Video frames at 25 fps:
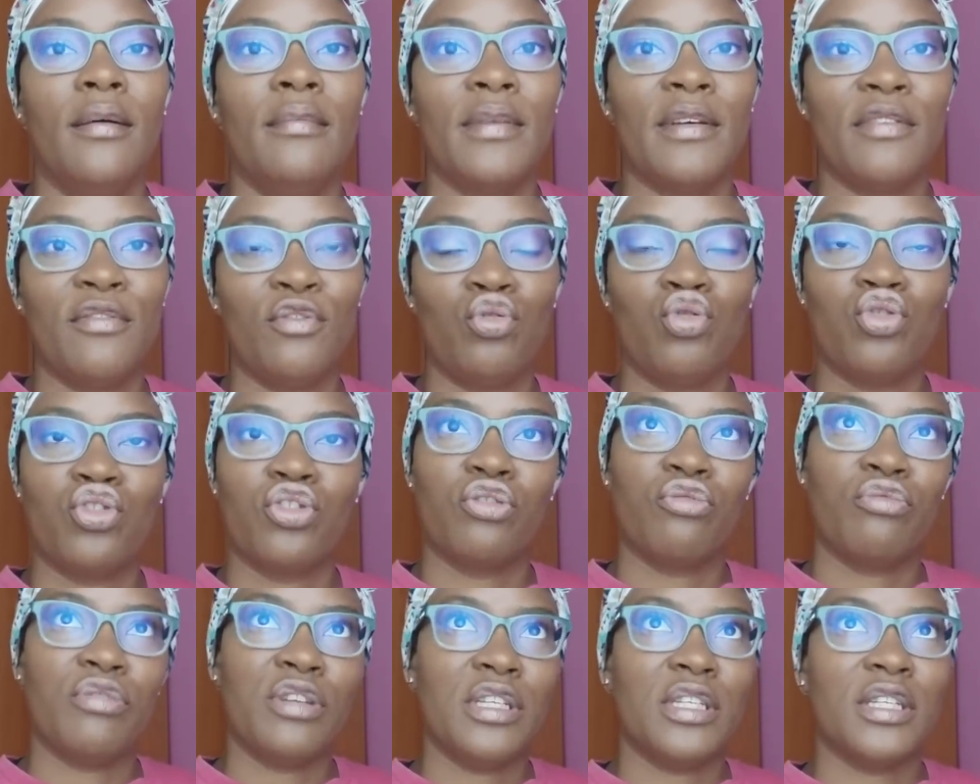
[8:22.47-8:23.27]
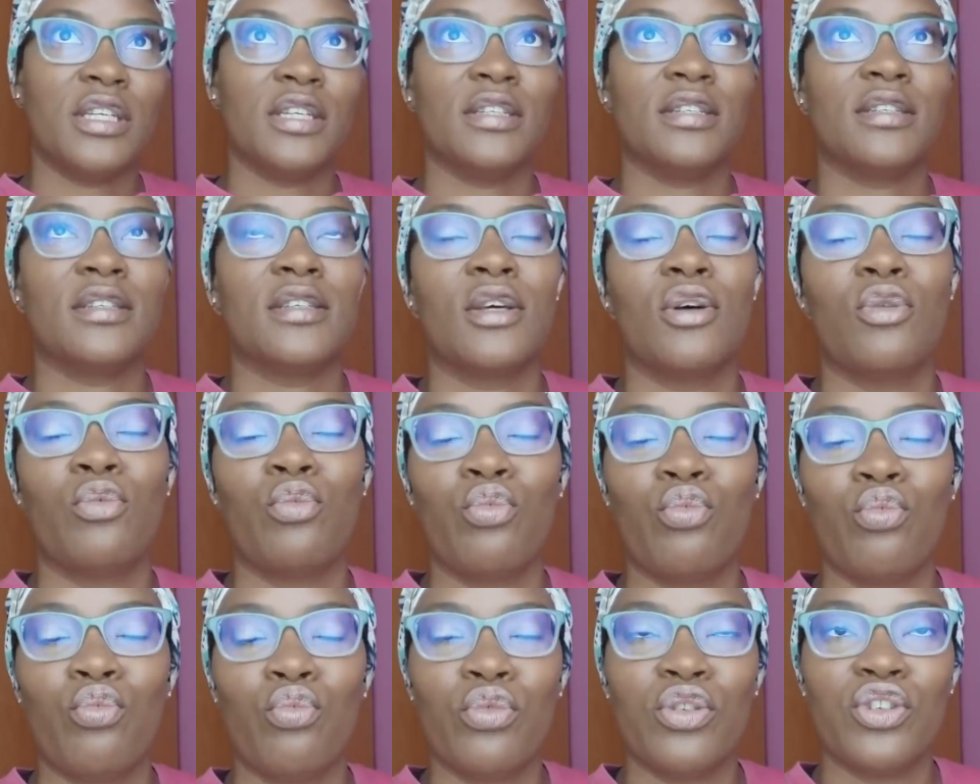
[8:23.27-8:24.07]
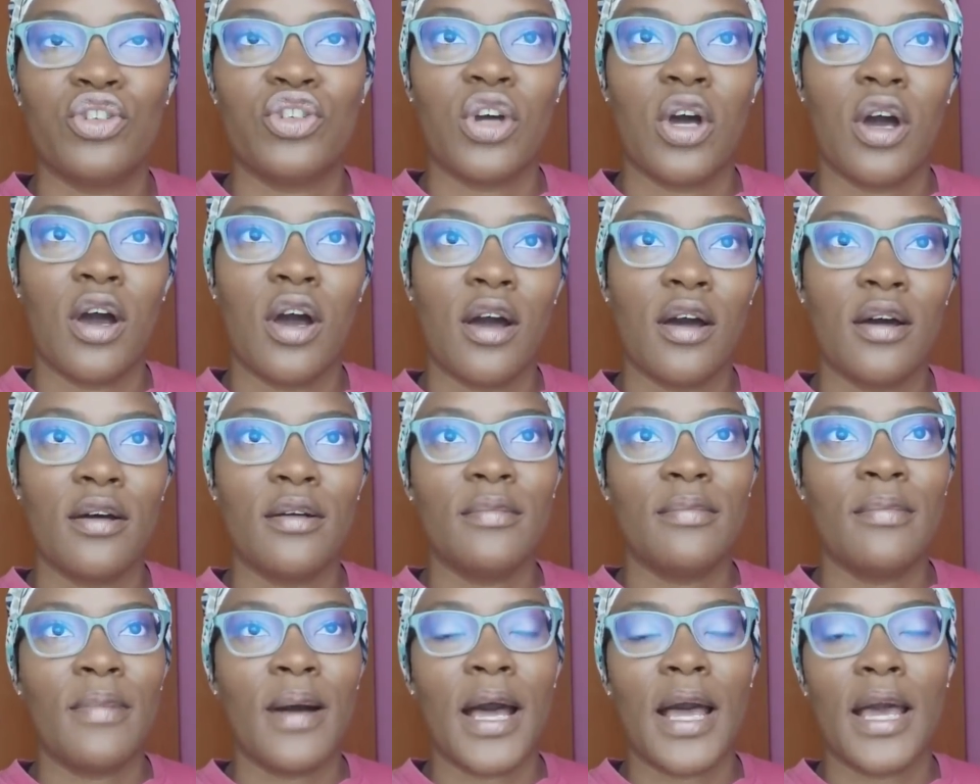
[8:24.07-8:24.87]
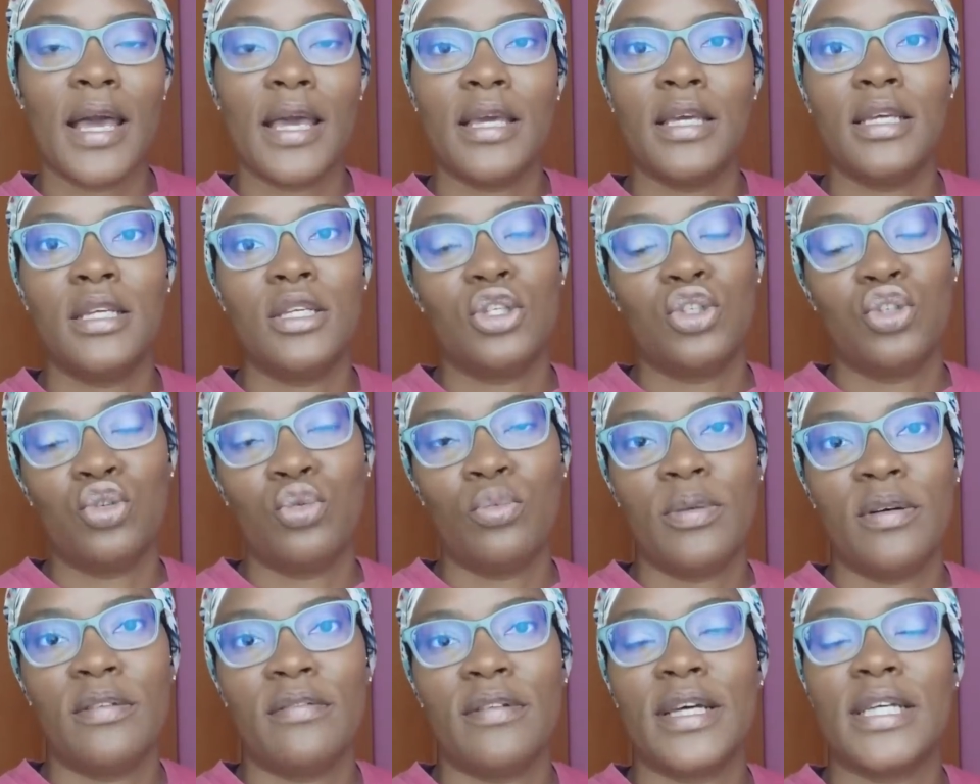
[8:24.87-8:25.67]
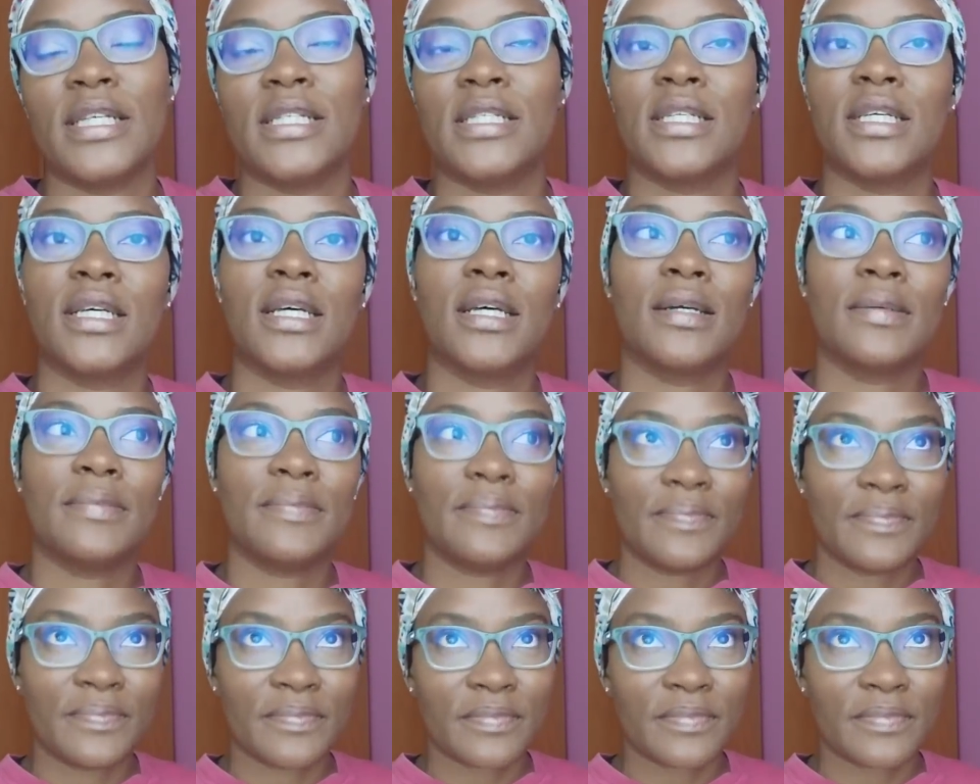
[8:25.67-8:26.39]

my future readers, which are my supervisor,